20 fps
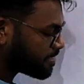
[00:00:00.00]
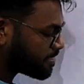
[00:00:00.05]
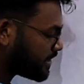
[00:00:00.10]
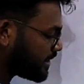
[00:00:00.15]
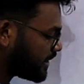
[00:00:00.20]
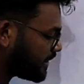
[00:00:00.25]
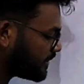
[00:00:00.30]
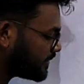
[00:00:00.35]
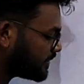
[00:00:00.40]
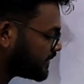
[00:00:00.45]

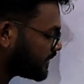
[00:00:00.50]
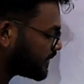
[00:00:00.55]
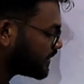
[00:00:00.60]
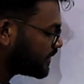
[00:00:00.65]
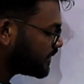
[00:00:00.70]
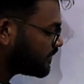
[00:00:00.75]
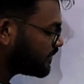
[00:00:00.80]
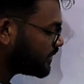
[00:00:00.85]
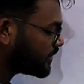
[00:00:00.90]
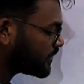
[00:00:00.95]
And the second
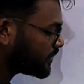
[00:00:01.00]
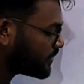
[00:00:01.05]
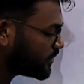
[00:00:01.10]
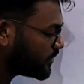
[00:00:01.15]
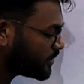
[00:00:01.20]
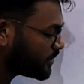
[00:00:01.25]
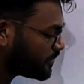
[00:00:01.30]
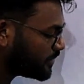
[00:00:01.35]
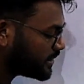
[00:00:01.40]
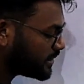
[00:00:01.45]
one going to
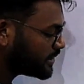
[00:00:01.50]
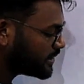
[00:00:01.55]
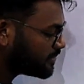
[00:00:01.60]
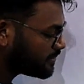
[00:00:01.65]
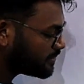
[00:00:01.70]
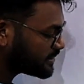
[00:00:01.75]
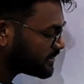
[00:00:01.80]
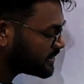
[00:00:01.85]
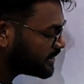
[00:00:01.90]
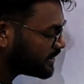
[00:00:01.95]
be the
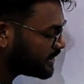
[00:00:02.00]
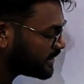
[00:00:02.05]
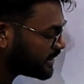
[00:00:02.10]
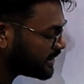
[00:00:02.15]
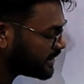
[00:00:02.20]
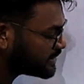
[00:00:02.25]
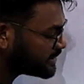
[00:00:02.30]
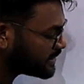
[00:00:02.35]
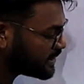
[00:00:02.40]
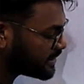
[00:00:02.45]

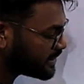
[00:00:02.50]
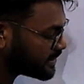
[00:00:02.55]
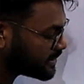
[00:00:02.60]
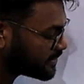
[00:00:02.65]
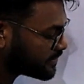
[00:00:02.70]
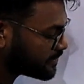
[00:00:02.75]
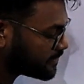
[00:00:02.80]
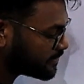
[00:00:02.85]
percentage error.